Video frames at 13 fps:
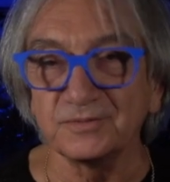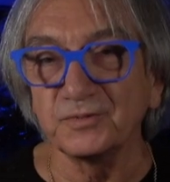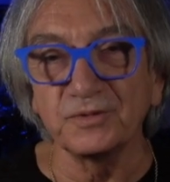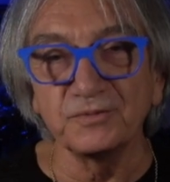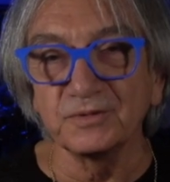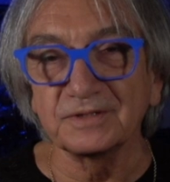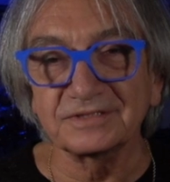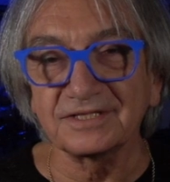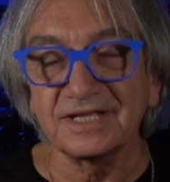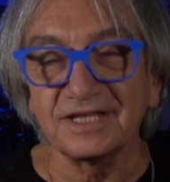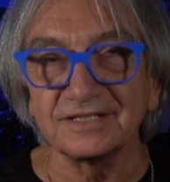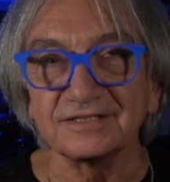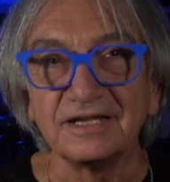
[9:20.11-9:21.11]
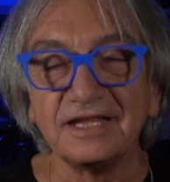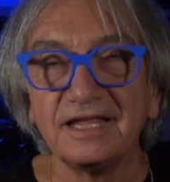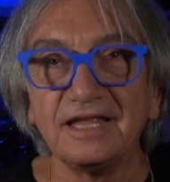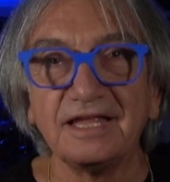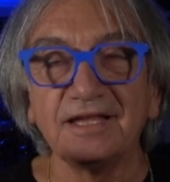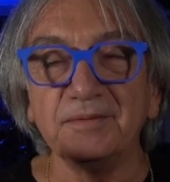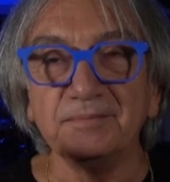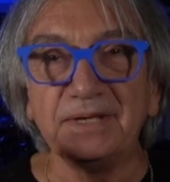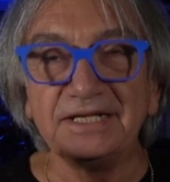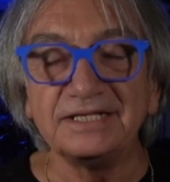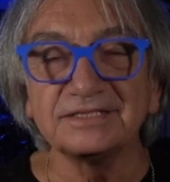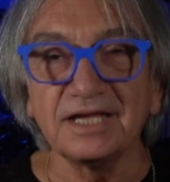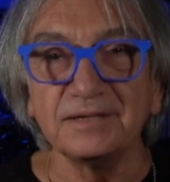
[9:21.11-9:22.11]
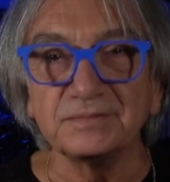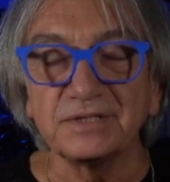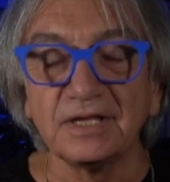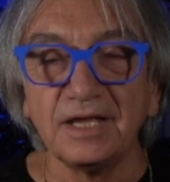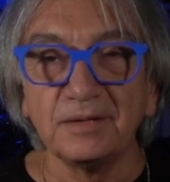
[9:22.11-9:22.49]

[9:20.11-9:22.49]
and we worked together many times.